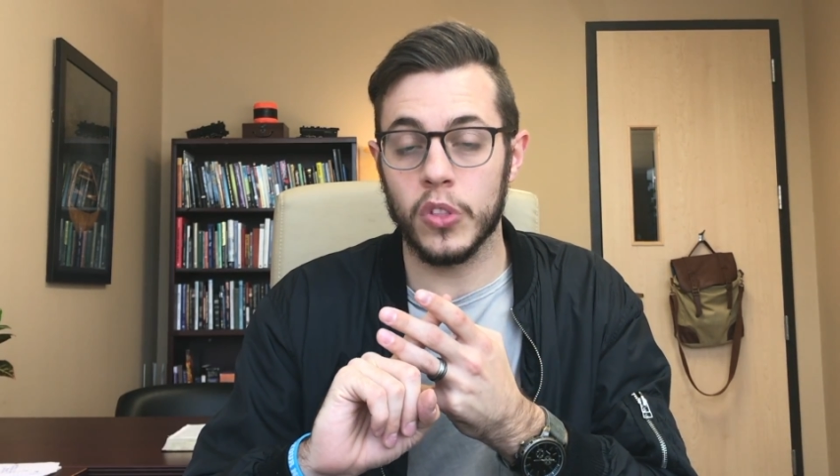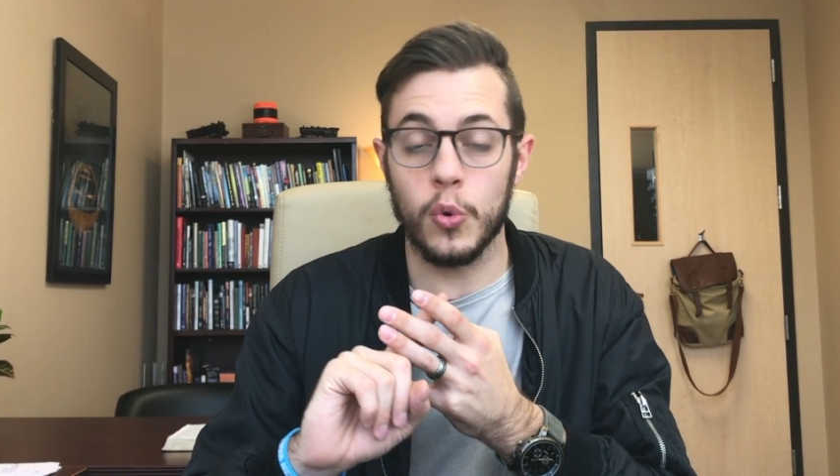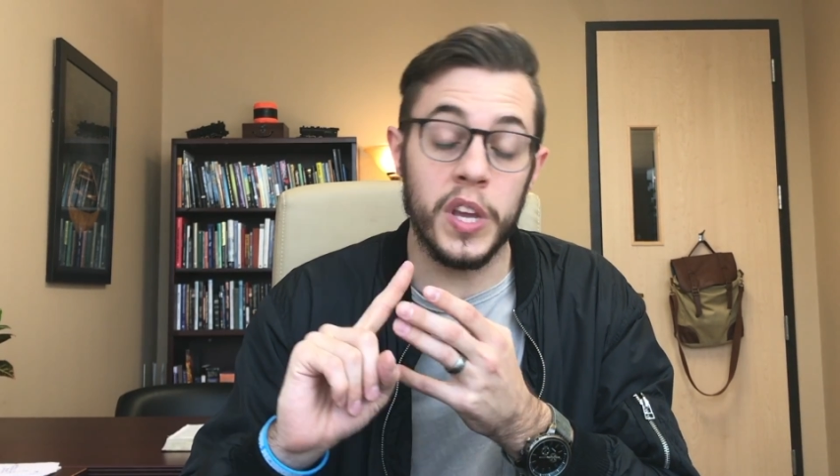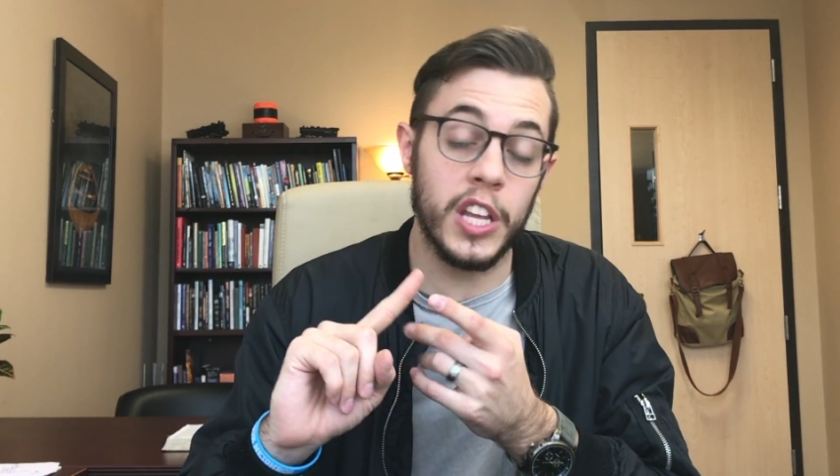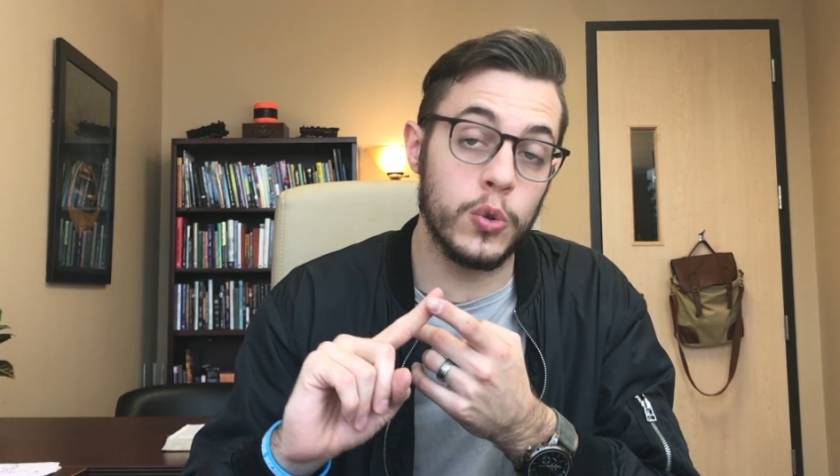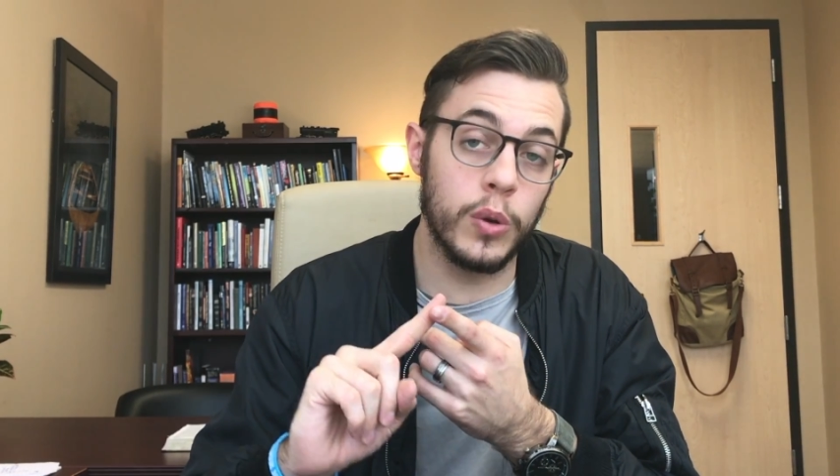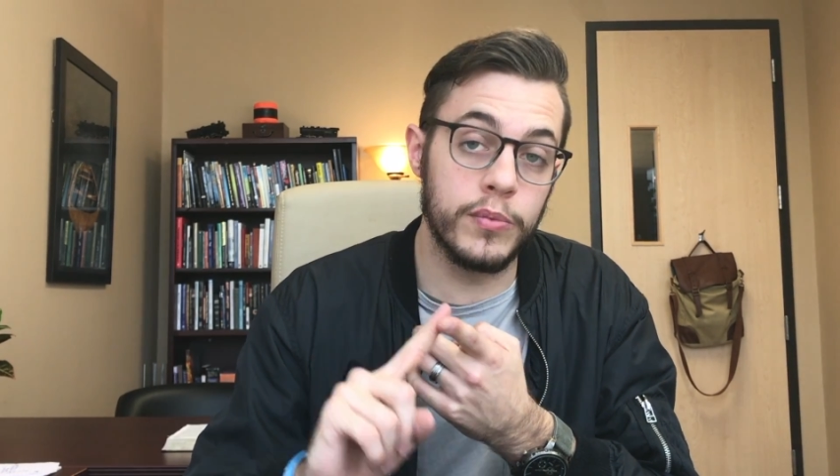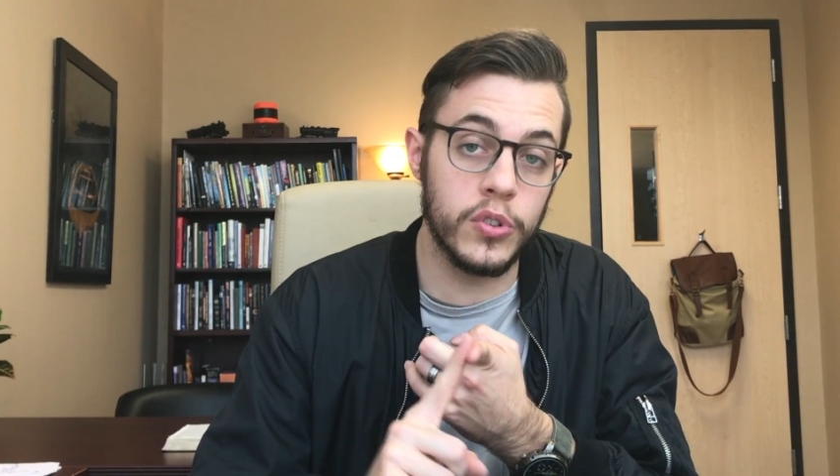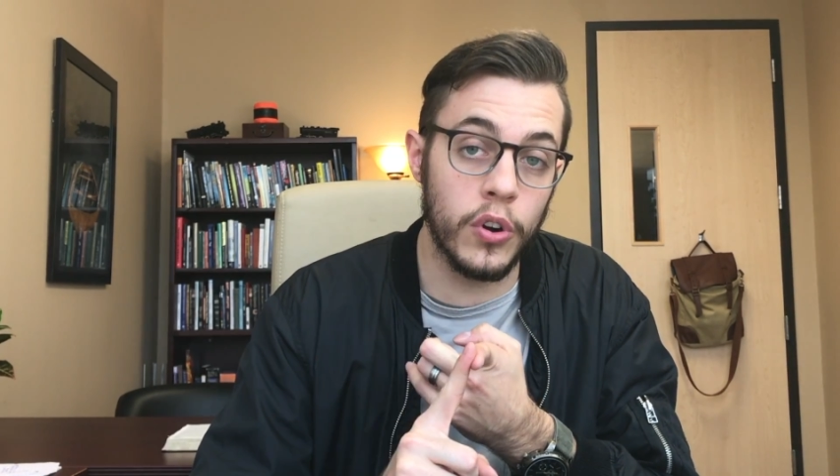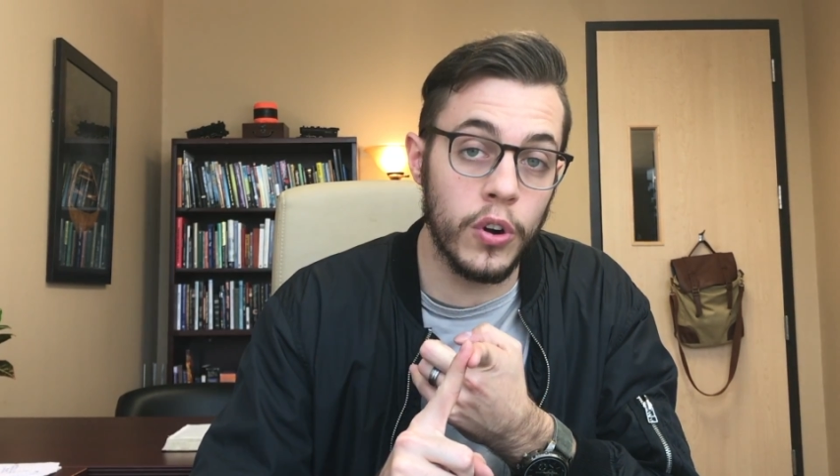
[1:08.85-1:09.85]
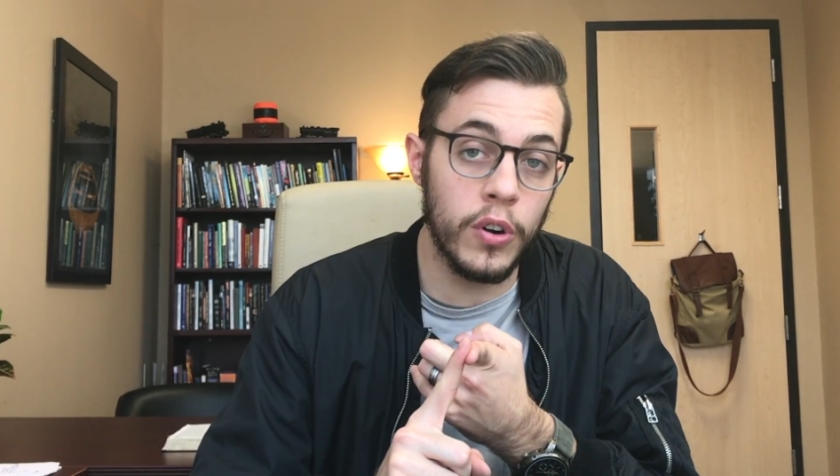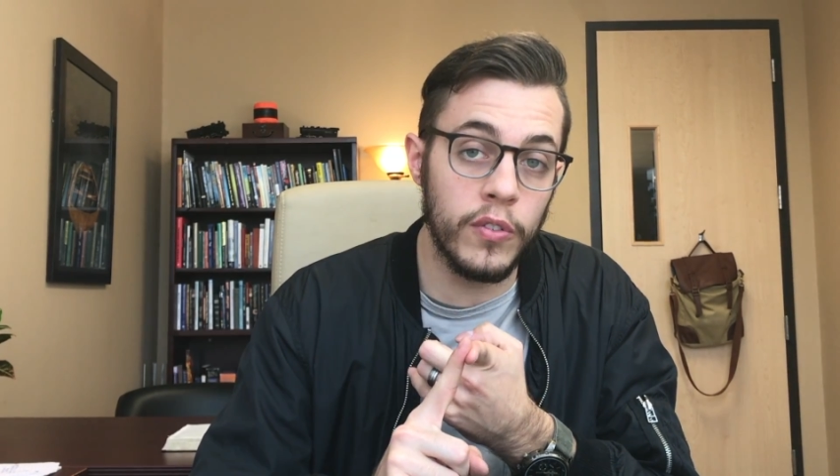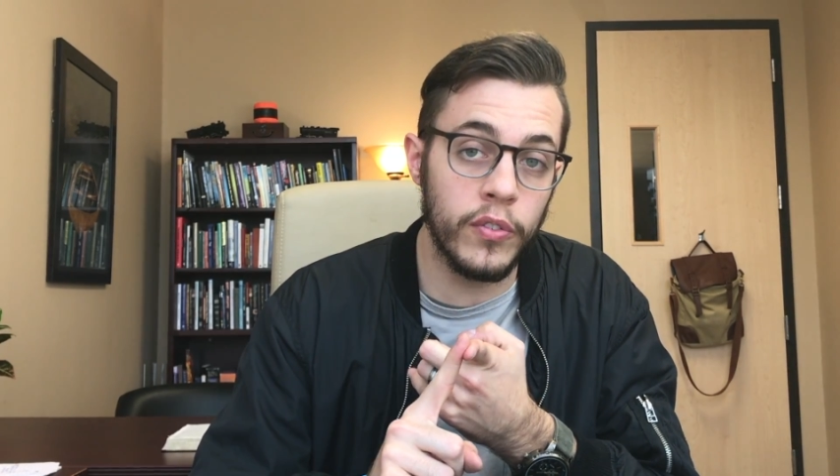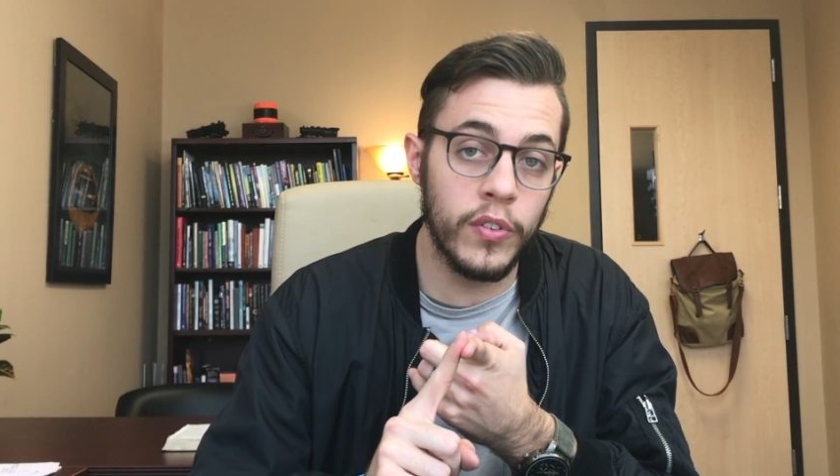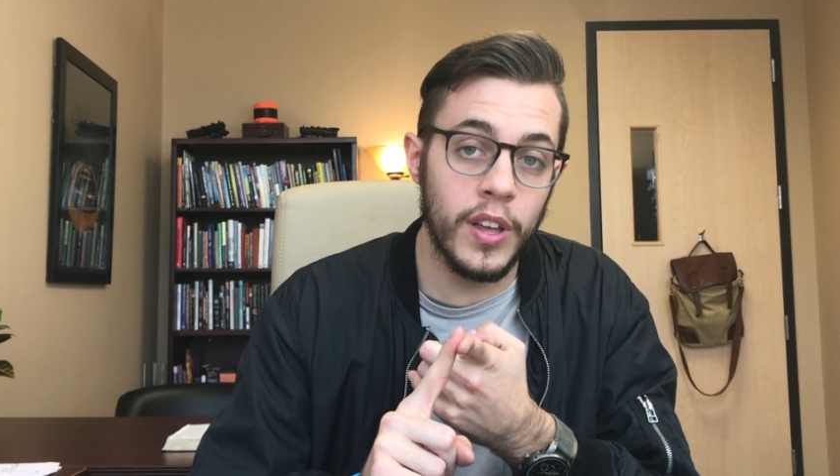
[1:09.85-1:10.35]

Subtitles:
We get to observe,